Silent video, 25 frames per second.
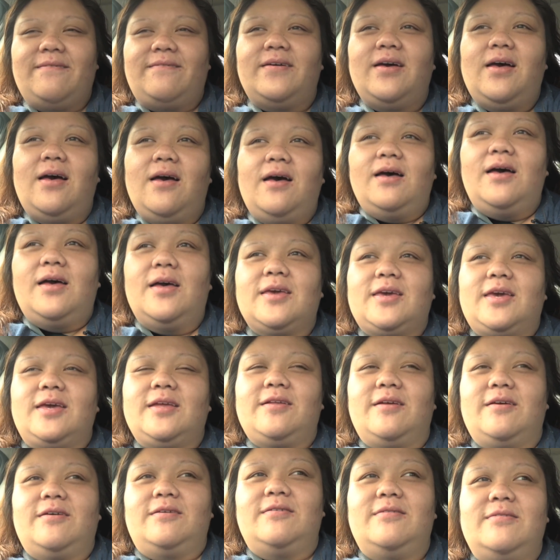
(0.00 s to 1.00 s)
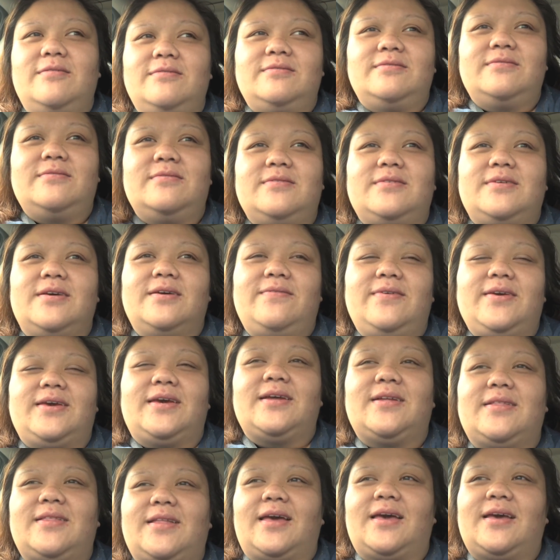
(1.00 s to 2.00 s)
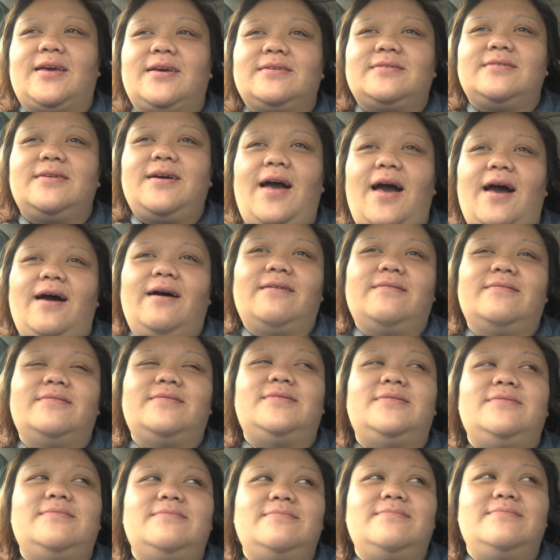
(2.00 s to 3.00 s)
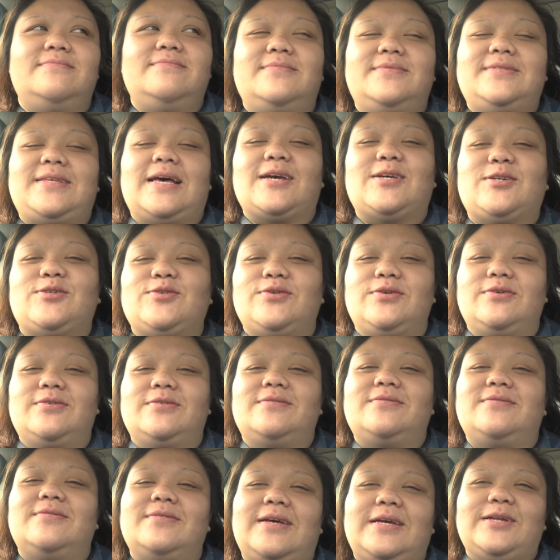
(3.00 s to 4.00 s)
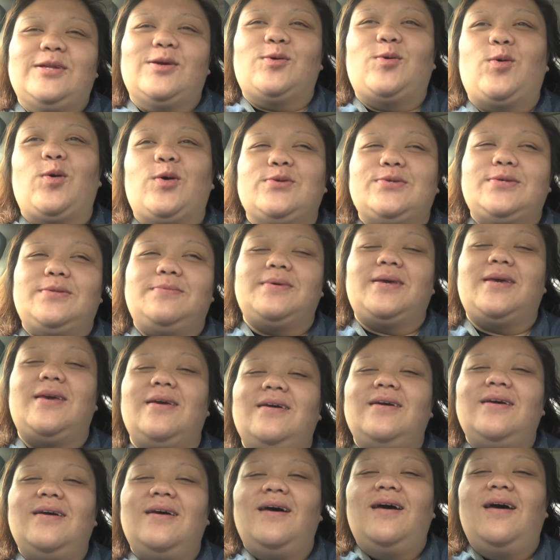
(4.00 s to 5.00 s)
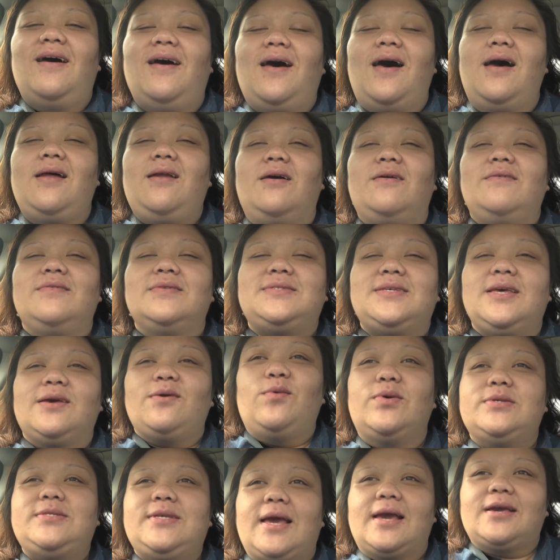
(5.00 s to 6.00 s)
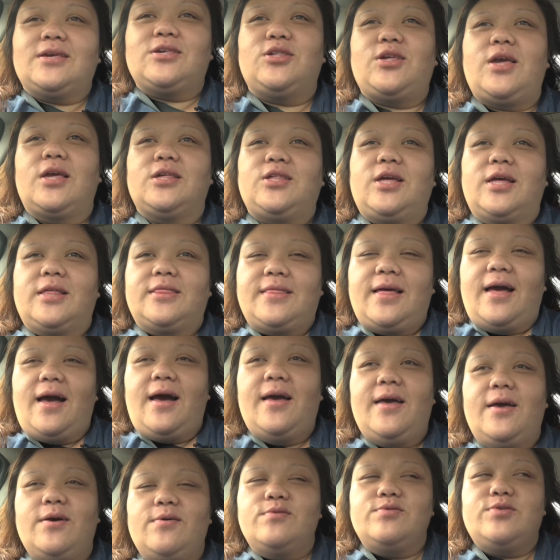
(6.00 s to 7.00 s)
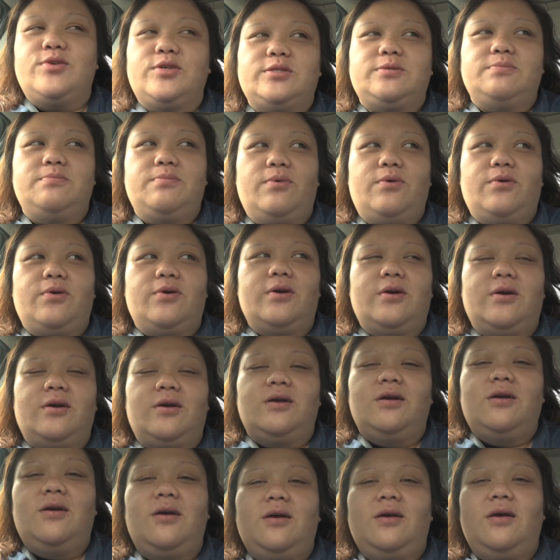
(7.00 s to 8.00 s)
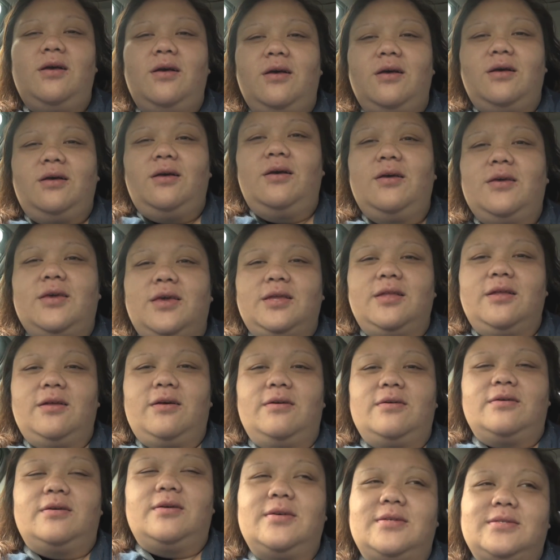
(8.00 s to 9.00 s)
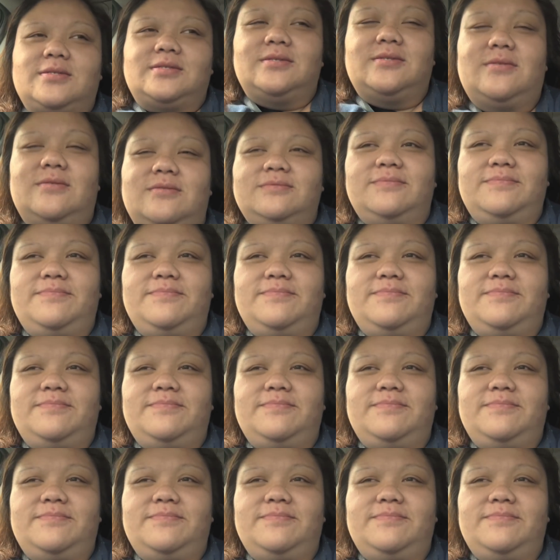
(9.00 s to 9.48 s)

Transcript: if you know if he can like have sexual intercourse with me and obviously it wasn't exchanged like that it was just more you know because